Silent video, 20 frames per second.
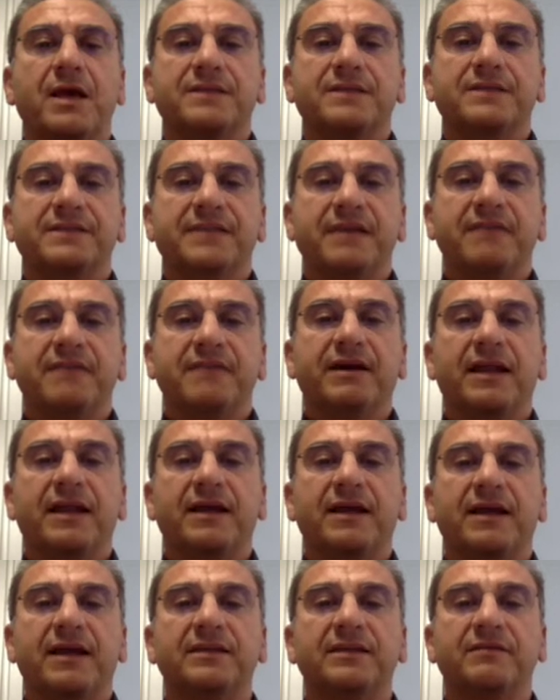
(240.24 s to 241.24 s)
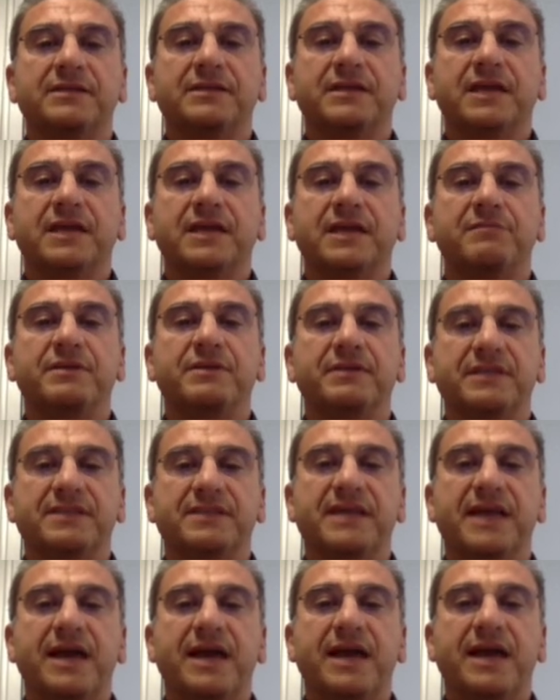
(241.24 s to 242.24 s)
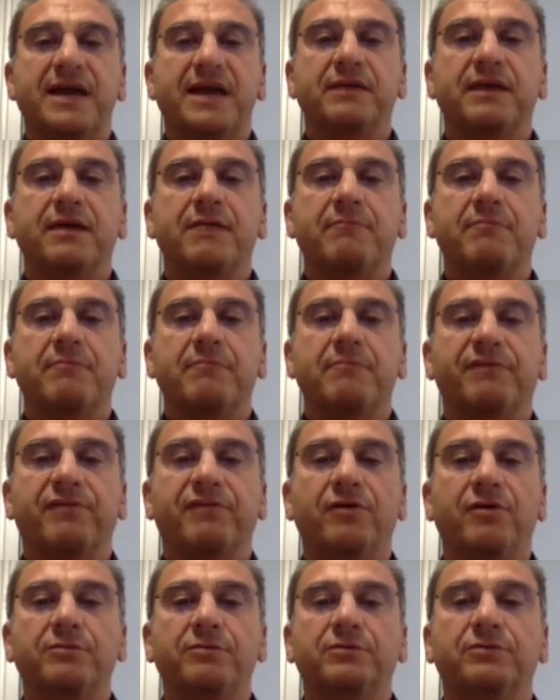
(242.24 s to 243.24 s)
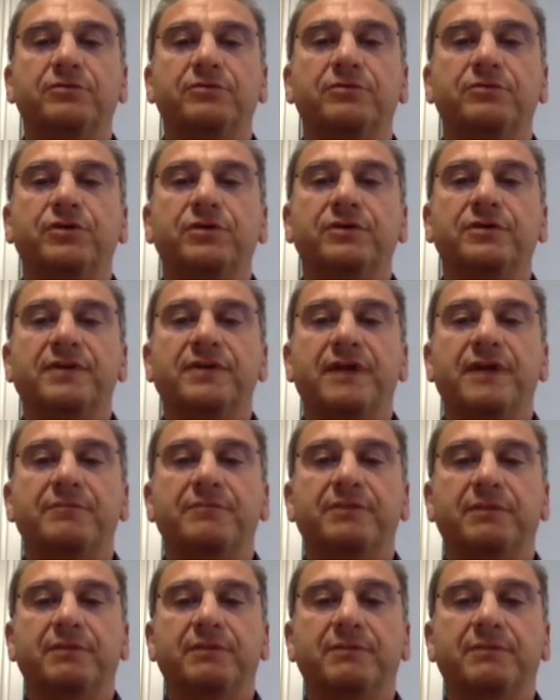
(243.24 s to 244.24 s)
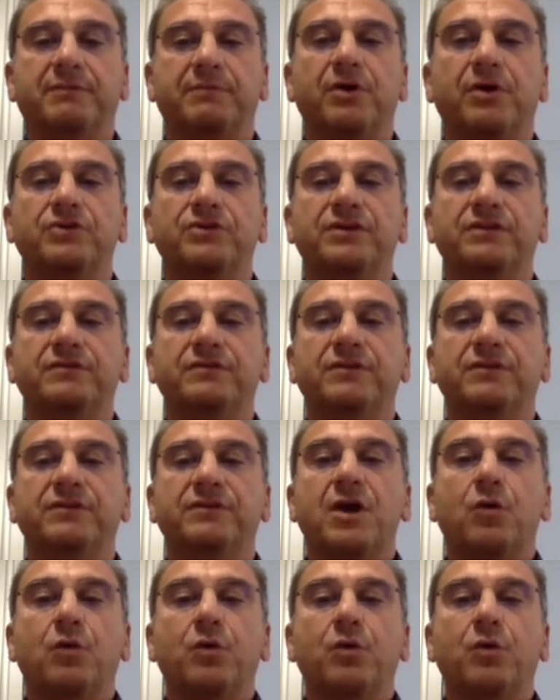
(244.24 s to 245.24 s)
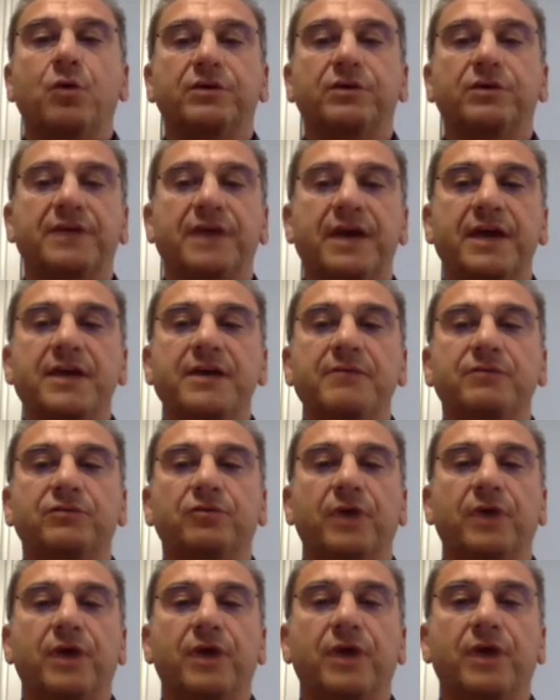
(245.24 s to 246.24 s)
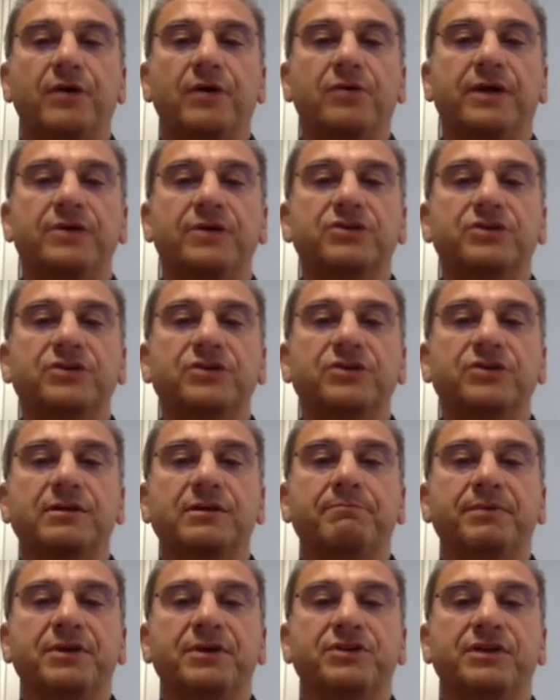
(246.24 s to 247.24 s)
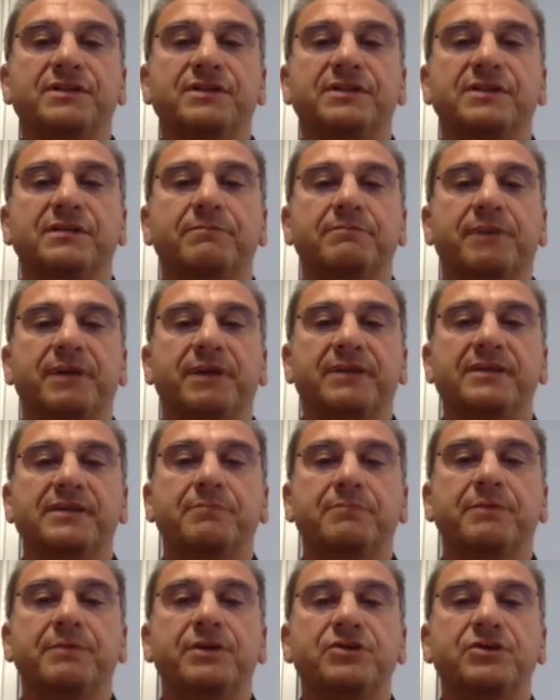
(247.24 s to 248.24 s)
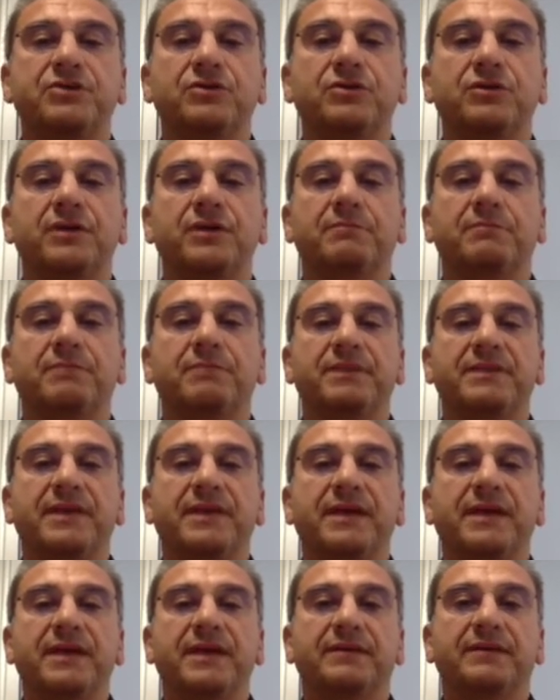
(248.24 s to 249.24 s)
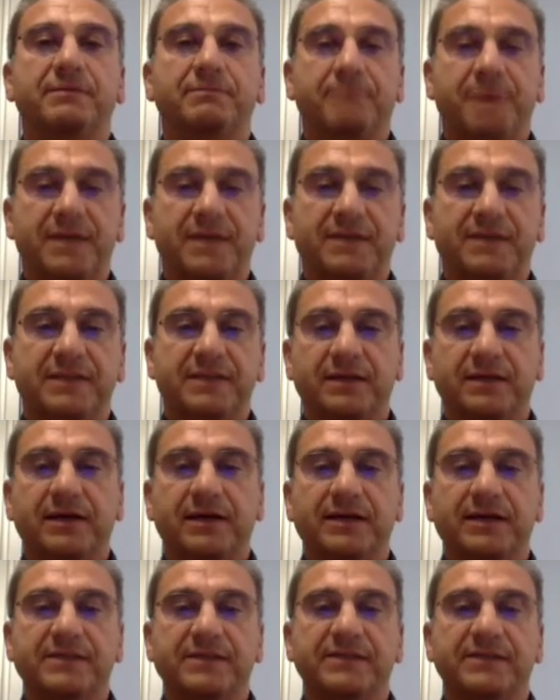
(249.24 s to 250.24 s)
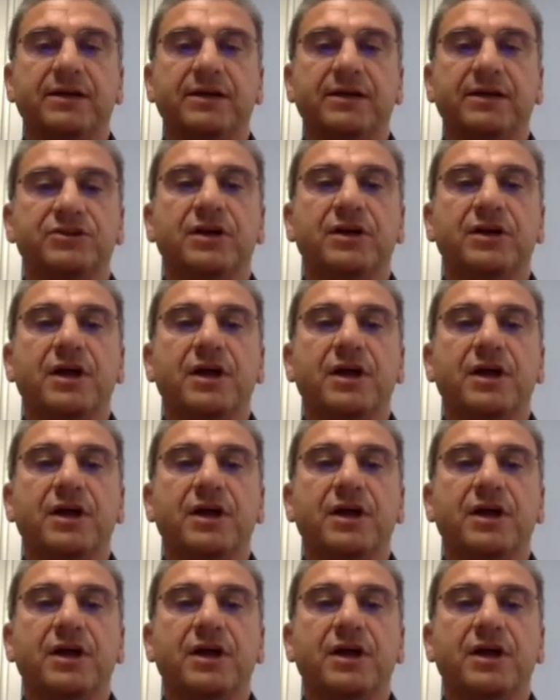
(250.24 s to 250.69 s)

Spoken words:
Several activities have been designed and performed during the EPTRI project with the aim to encourage patients' participation in the pediatric basic research.